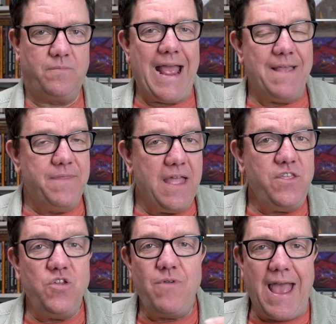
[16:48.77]
And
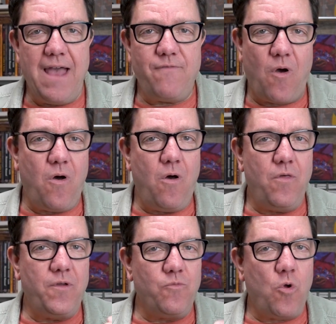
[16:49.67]
then you have
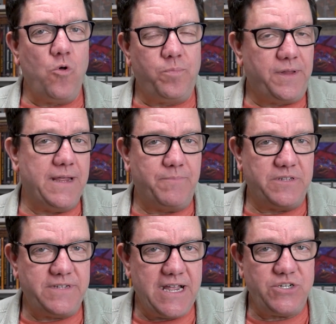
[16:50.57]
all the role-playing
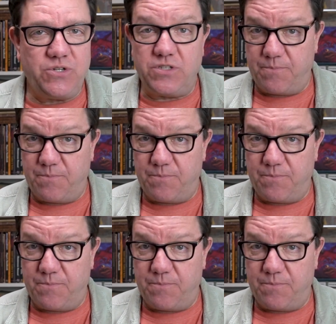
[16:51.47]
potential,